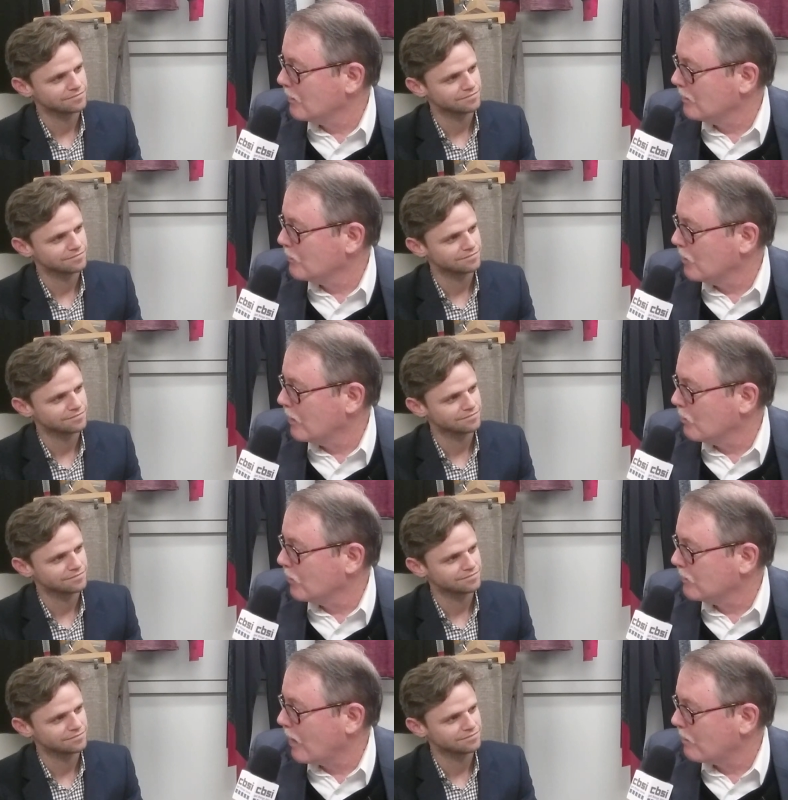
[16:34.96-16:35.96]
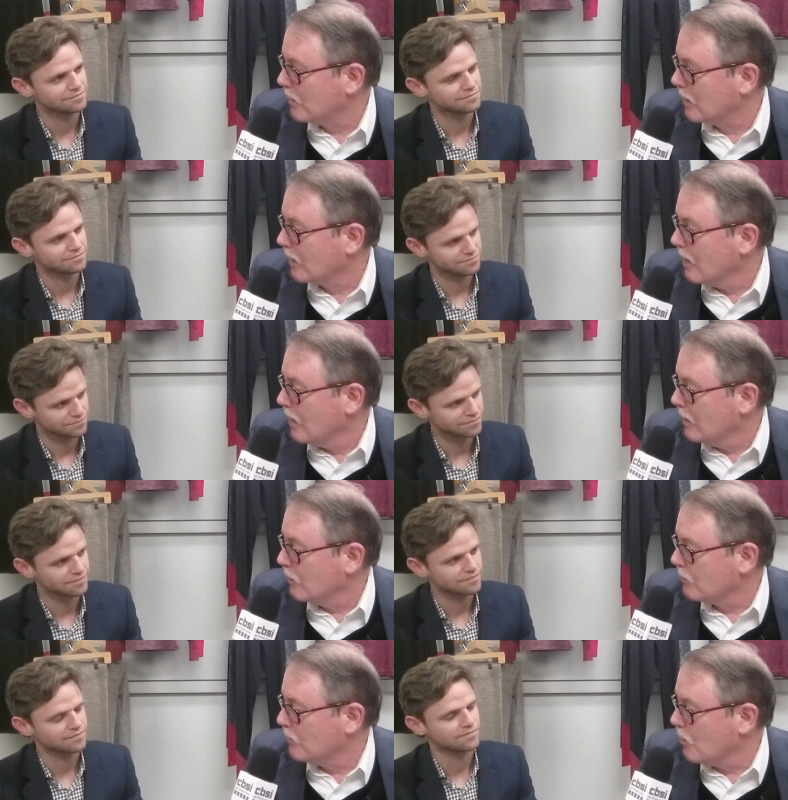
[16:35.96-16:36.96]
Speaker 1: season went and what's happening.
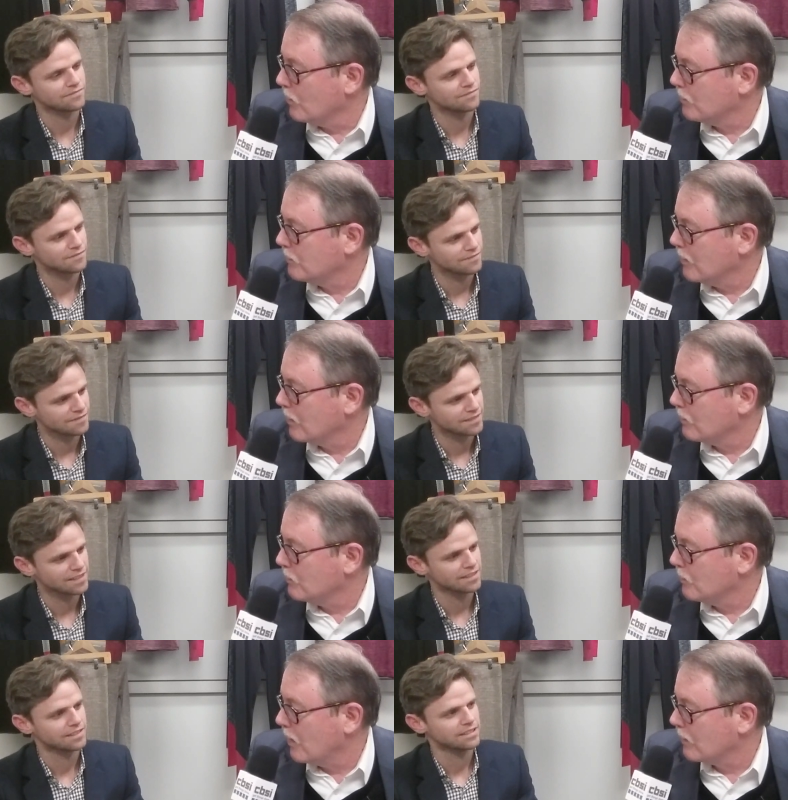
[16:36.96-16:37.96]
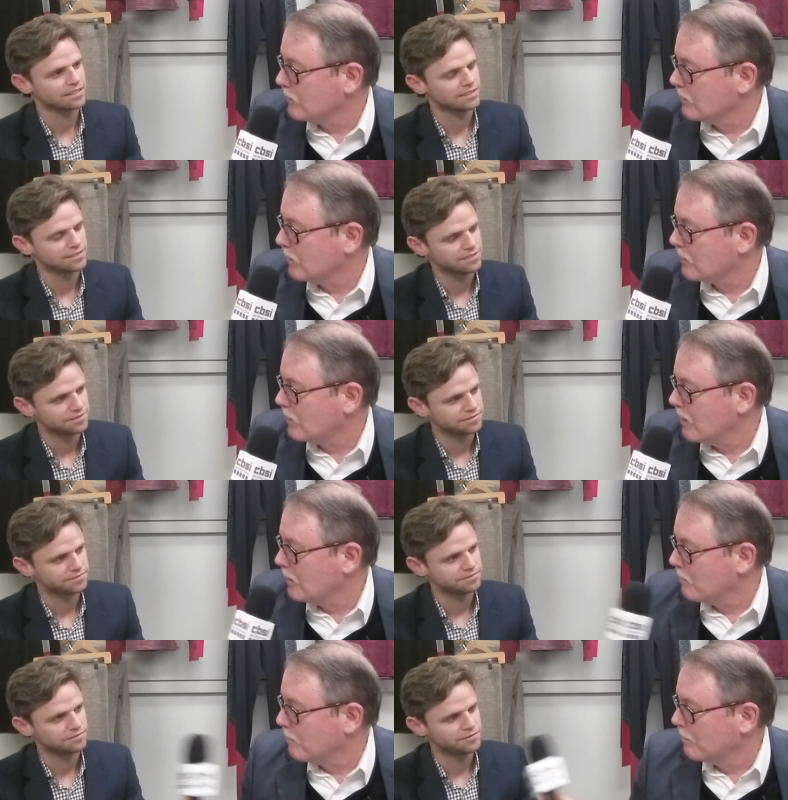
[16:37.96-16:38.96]
Look forward to seeing in
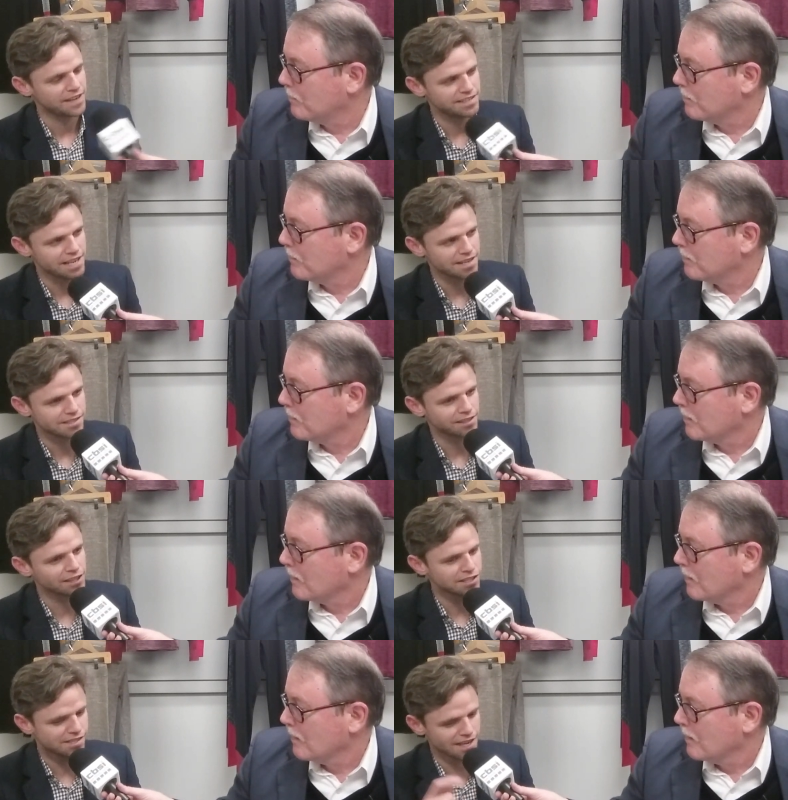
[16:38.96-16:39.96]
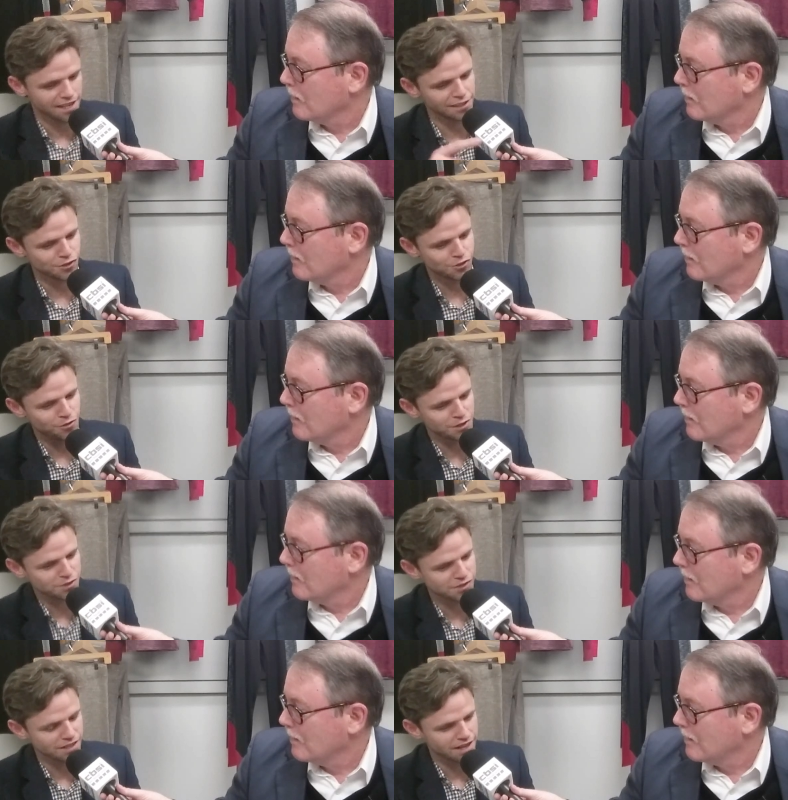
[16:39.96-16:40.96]
2016.
Speaker 2: Fantastic. Let's uh, let's do
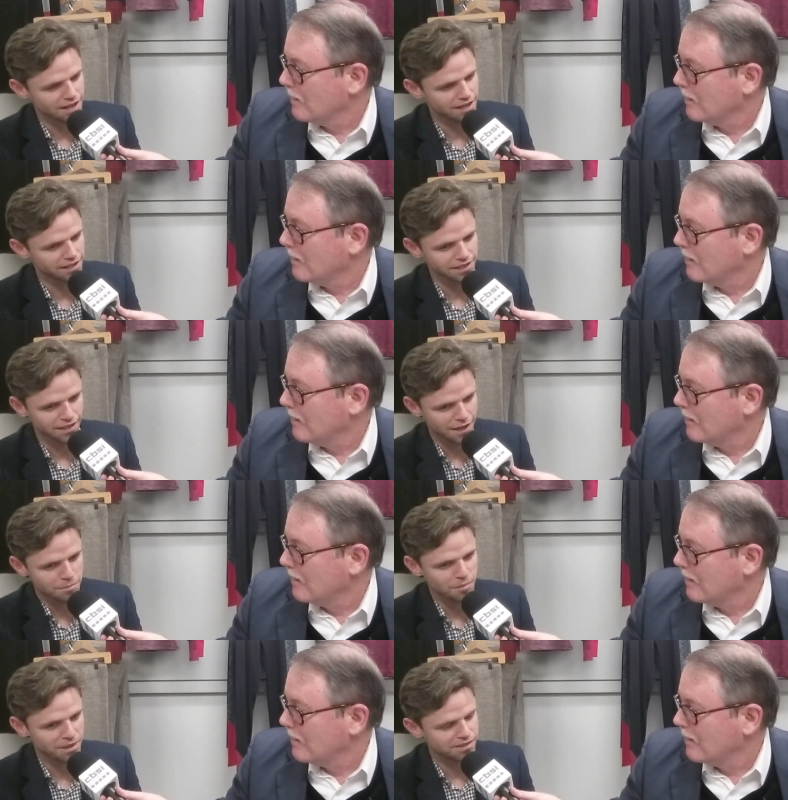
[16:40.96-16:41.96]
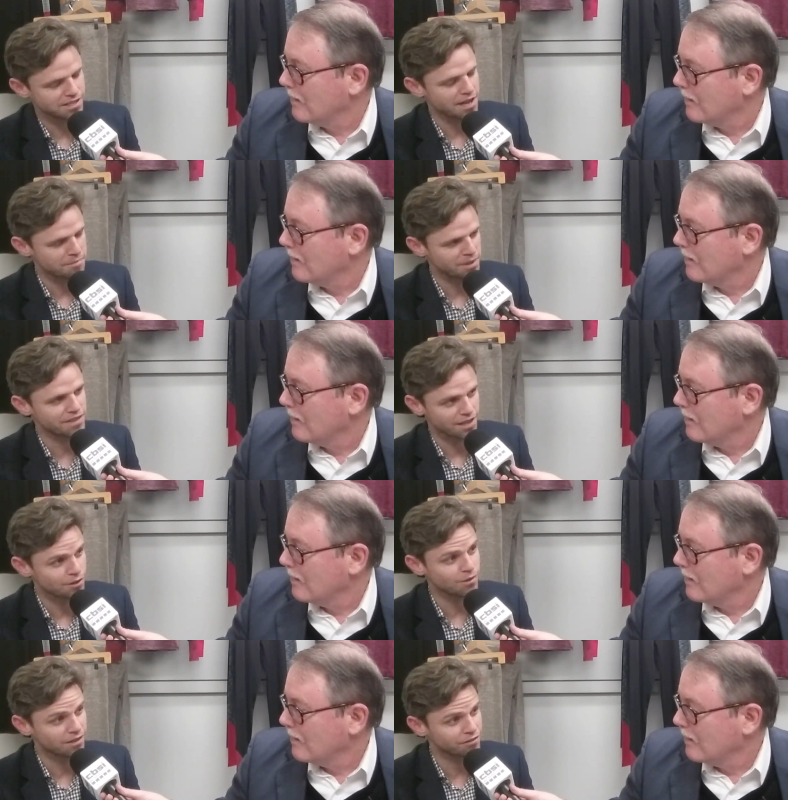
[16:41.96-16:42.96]
this uh, in a couple months' time. But
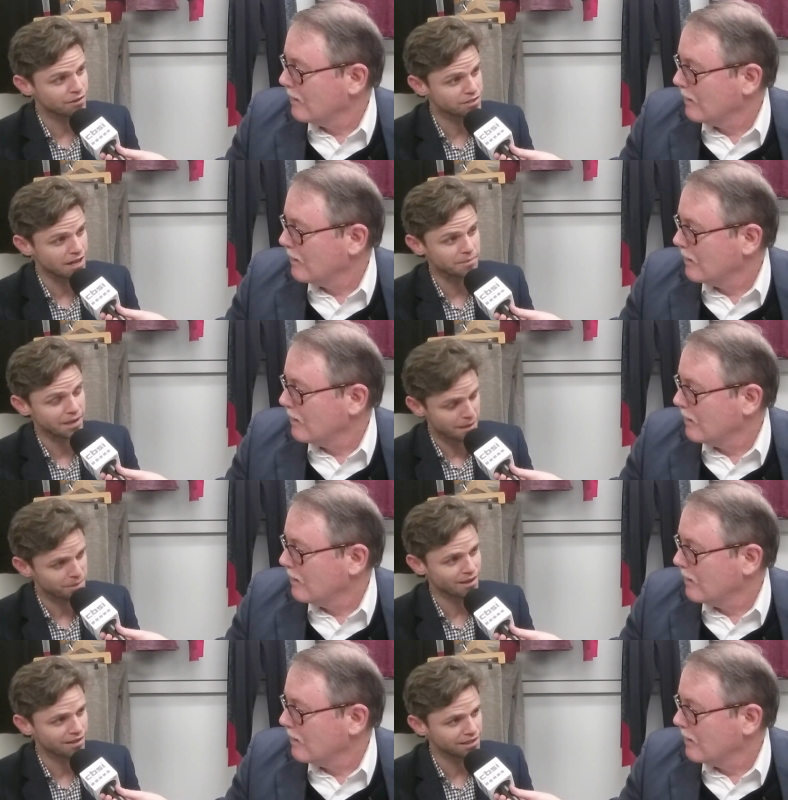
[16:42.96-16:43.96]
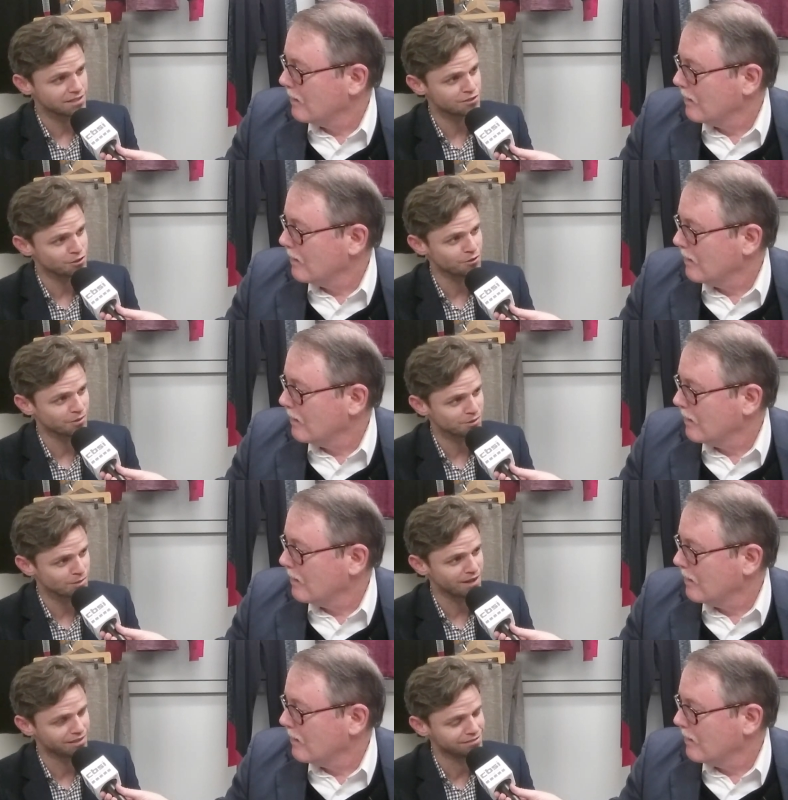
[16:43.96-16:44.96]
thank you again for your time and happy holidays to you as
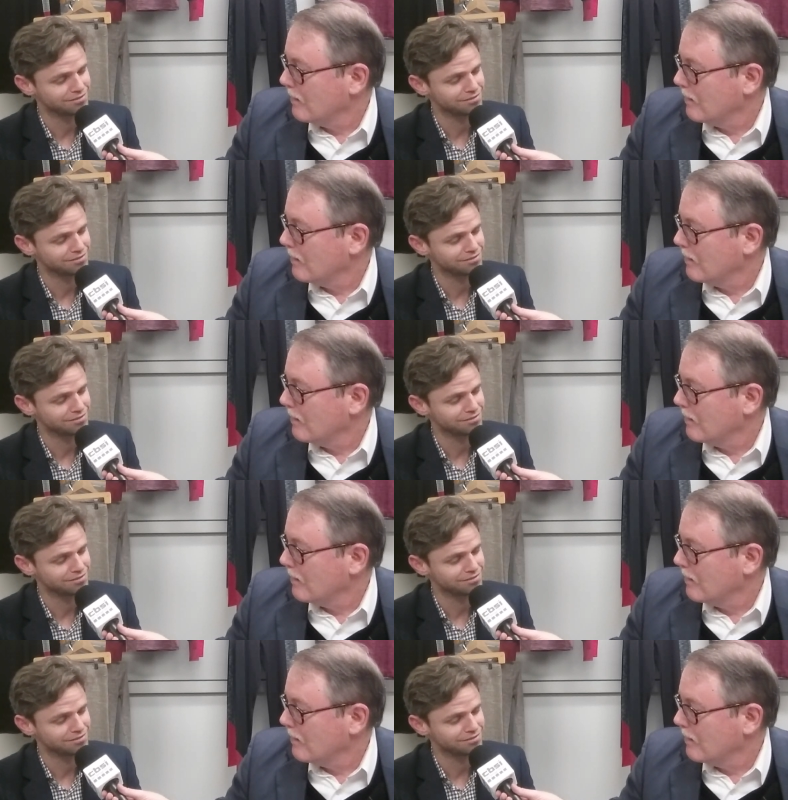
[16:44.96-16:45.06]
well.